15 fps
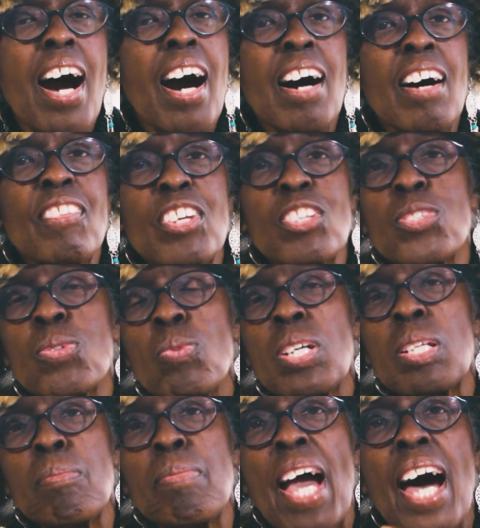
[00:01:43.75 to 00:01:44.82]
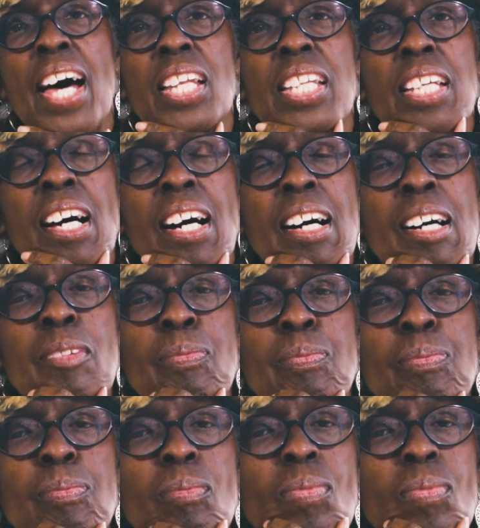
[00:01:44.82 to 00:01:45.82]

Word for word: Uh, there's one about um,